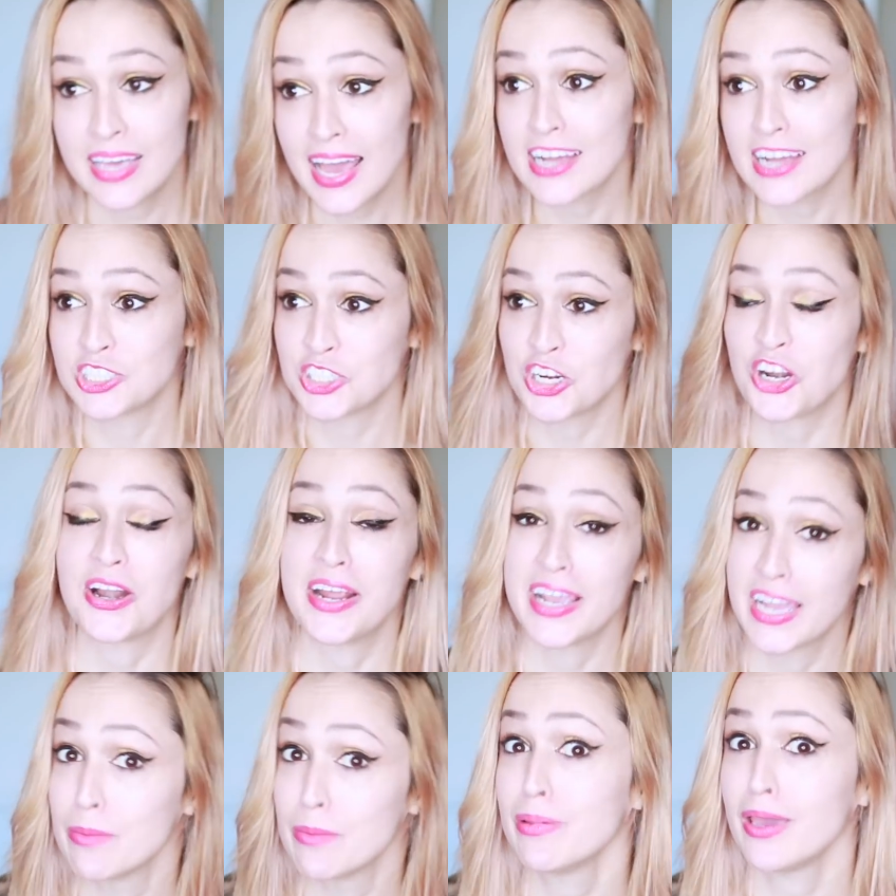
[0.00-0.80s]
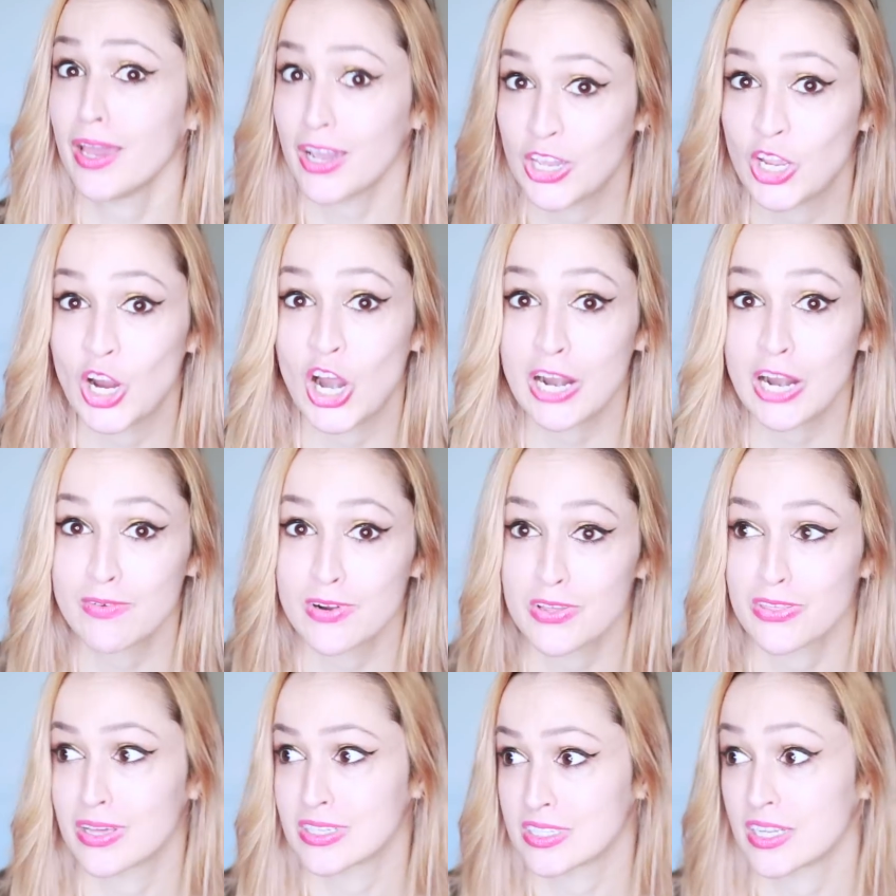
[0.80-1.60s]
Yeah, sure, it can be a cure
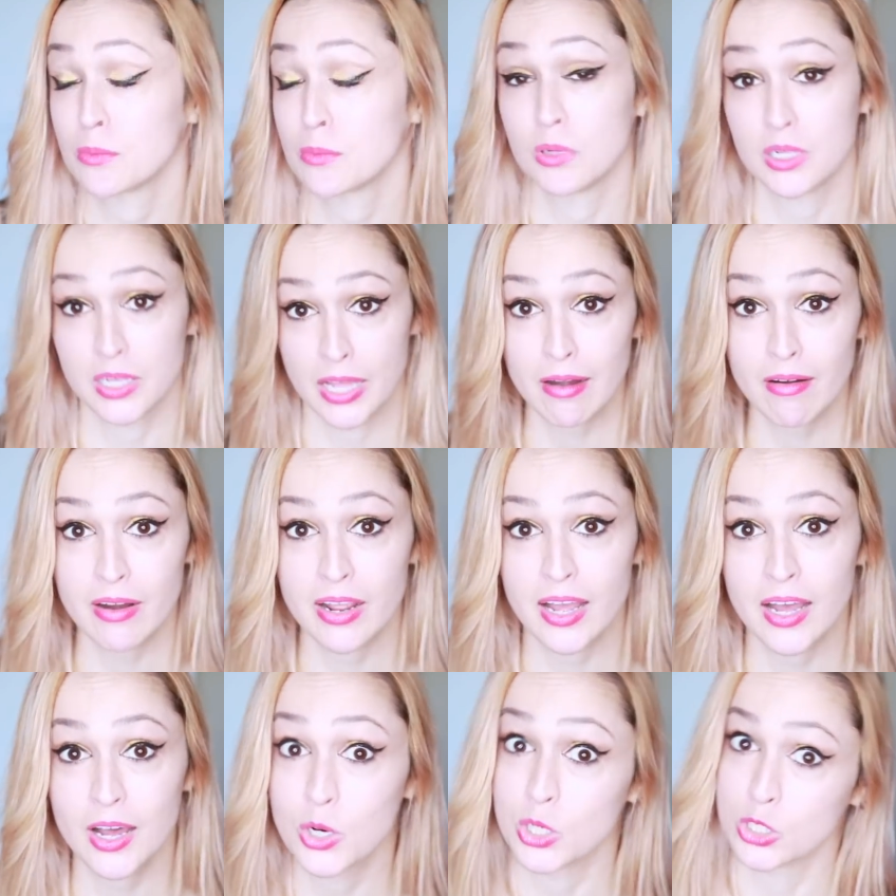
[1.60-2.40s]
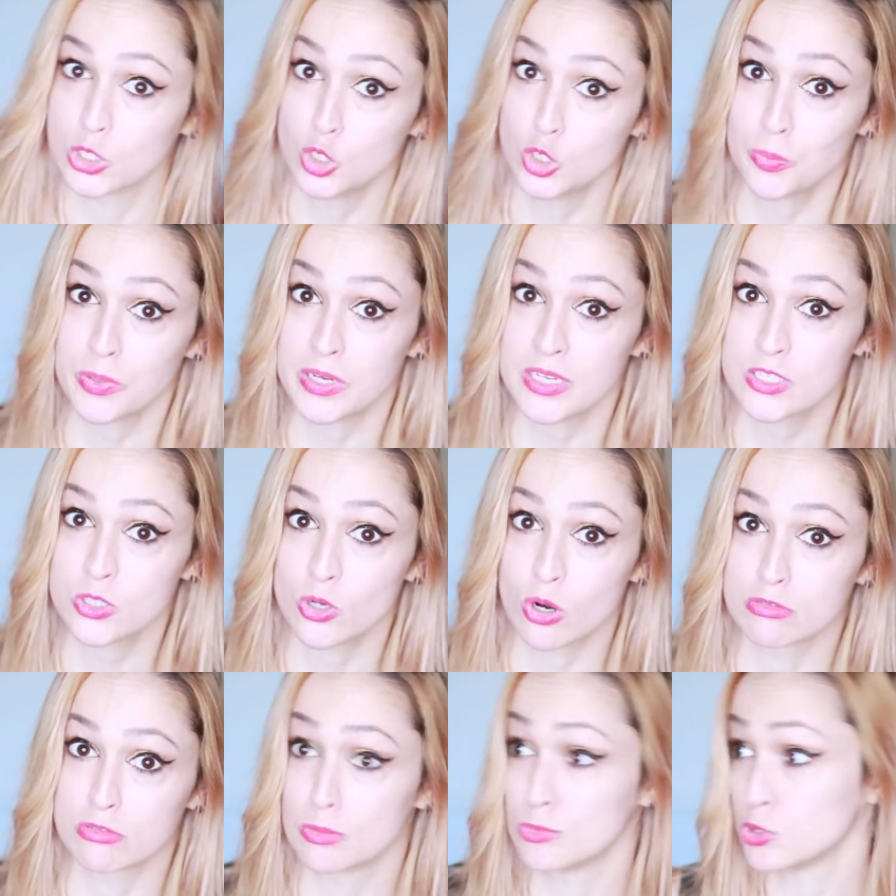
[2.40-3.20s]
for things like malaria or lupus
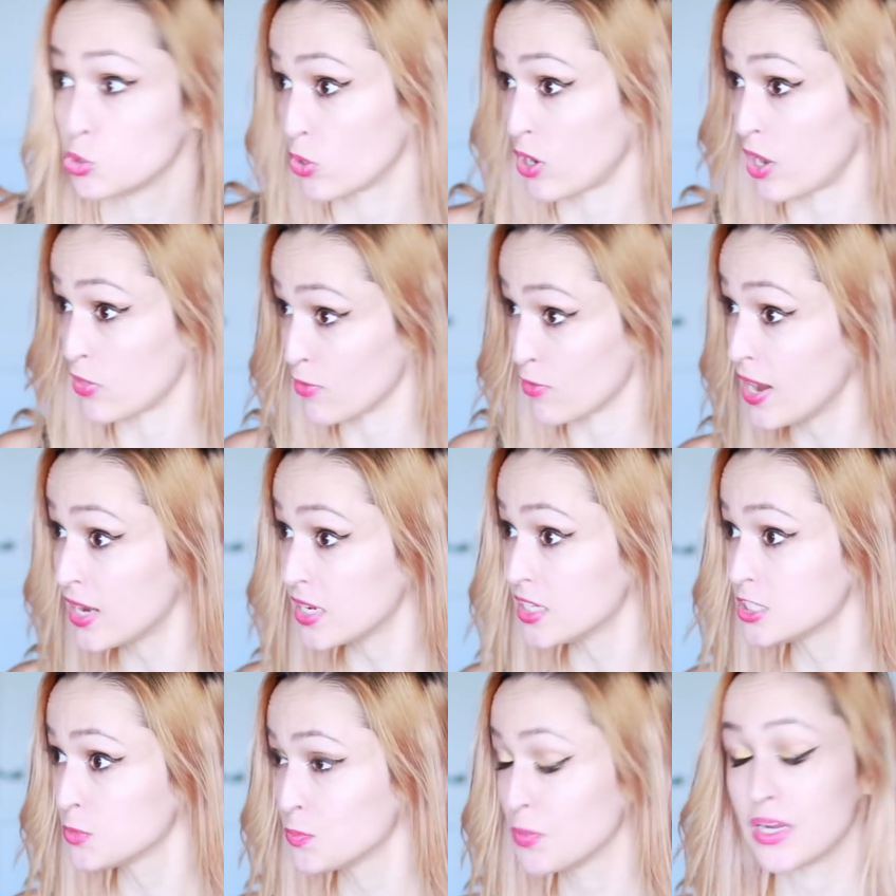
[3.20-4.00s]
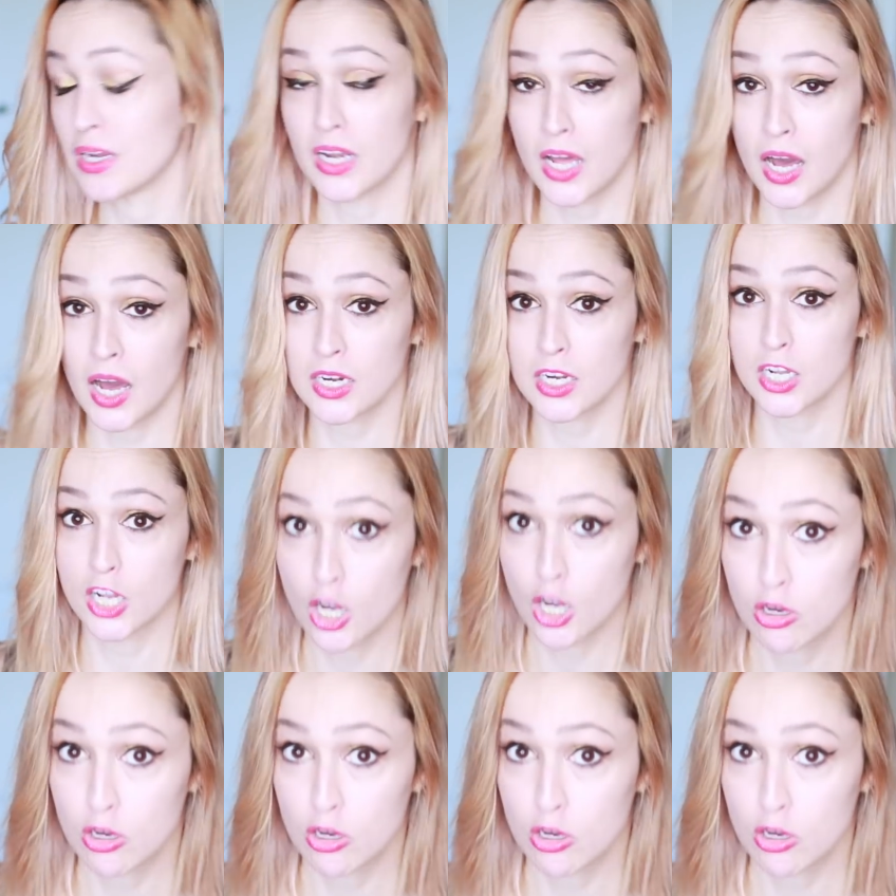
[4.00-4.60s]
or rheumatoid arthritis, but not